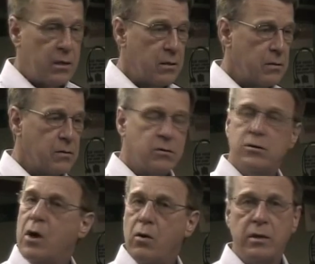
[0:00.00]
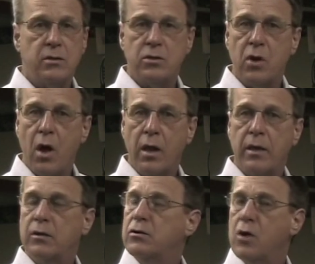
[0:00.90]
Uh, don't
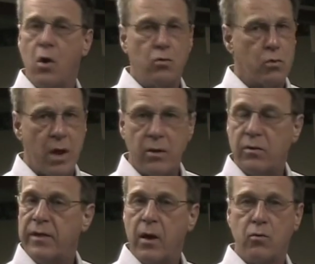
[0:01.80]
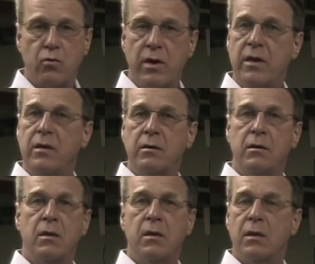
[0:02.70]
install it, don't run it without reading
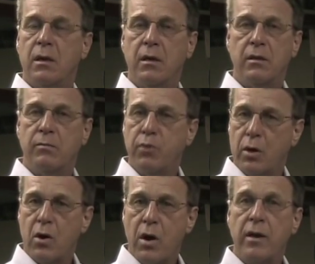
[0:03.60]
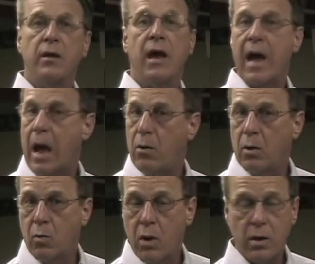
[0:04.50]
uh, the book on it,
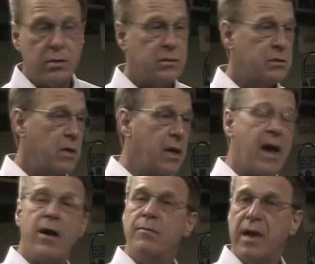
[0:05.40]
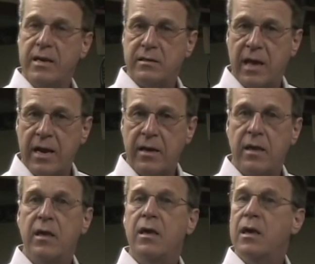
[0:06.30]
how it works, how to maintain
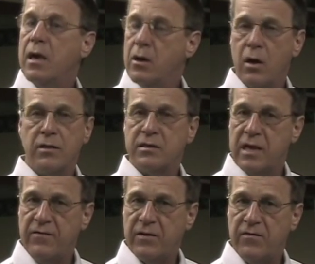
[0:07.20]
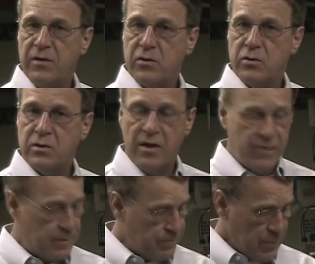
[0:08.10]
it, and all the safety features
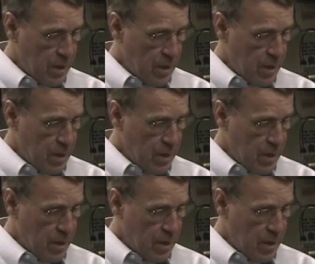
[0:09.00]
of it.